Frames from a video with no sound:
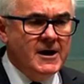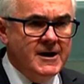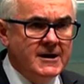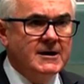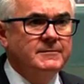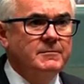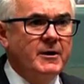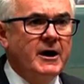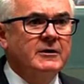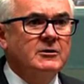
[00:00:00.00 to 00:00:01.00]
income
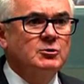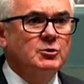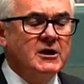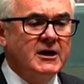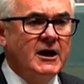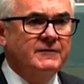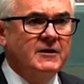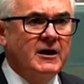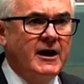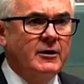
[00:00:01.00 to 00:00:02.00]
about looking after
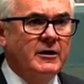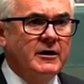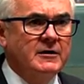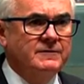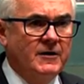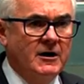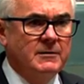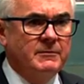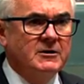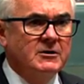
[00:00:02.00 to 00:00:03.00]
our
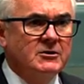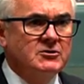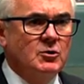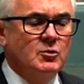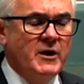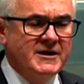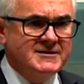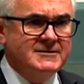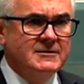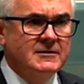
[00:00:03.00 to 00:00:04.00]
environment, to arrest
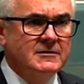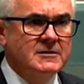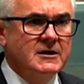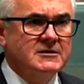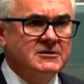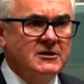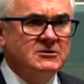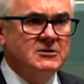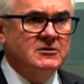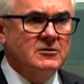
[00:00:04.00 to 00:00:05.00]
the
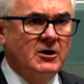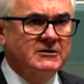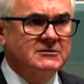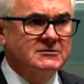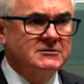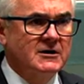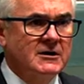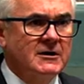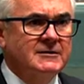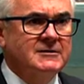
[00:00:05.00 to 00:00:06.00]
extinction crisis,
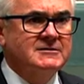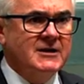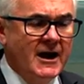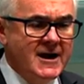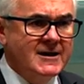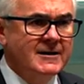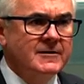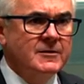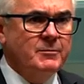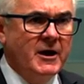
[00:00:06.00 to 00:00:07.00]
to take
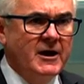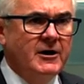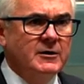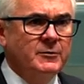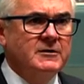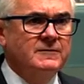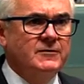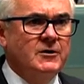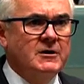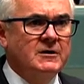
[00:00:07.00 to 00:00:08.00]
the power to
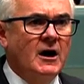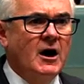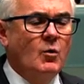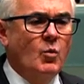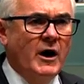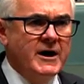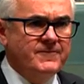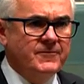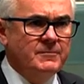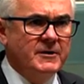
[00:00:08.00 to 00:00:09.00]
intervene away
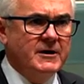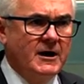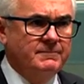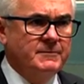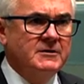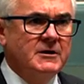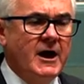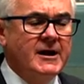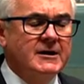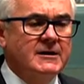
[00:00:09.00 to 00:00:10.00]
from the government
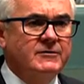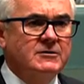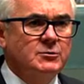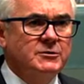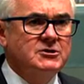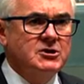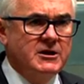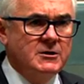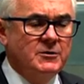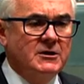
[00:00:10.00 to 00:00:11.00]
and to give it to a
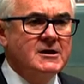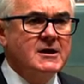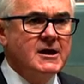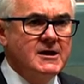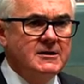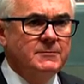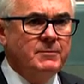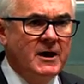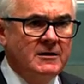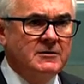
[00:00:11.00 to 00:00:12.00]
genuinely
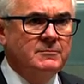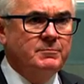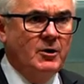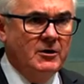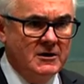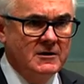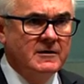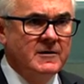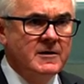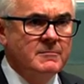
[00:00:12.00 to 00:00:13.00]
independent body
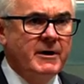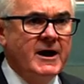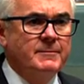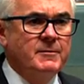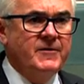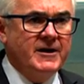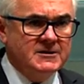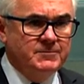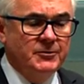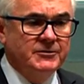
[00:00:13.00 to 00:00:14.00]
made up of
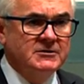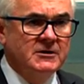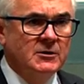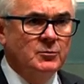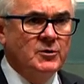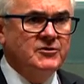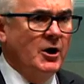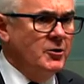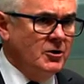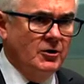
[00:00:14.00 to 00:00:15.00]
experts with
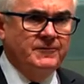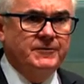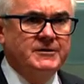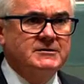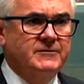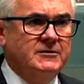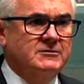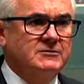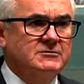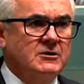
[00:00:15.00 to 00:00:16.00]
no conflicts of
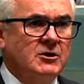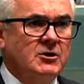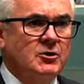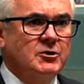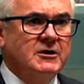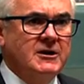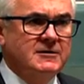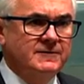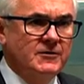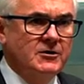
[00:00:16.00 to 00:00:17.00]
interest, who can
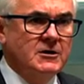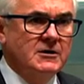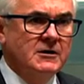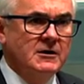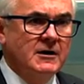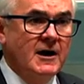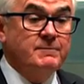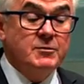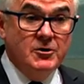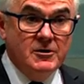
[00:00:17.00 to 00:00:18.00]
intervene, have
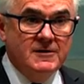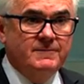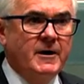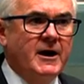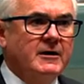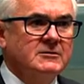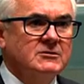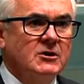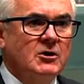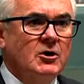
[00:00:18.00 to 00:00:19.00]
punitive powers,
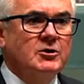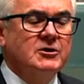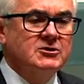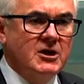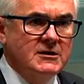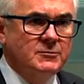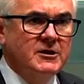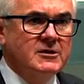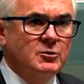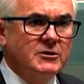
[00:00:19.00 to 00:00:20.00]
who can genuinely
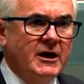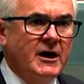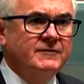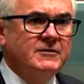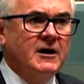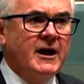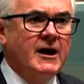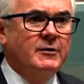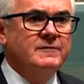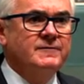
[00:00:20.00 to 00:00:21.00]
look after
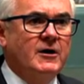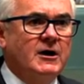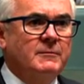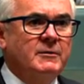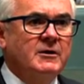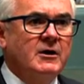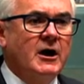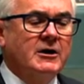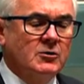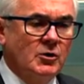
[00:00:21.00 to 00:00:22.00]
our environment
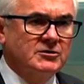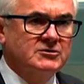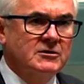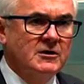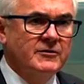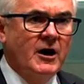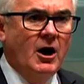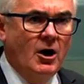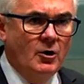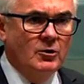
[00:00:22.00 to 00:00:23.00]
across the
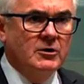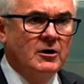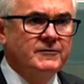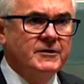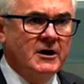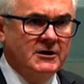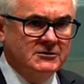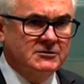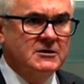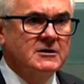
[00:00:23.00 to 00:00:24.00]
whole of the
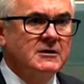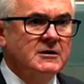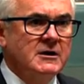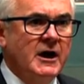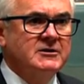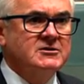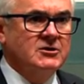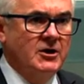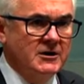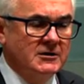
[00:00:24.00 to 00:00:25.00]
country, and
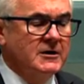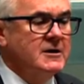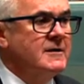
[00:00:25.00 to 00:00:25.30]
certainly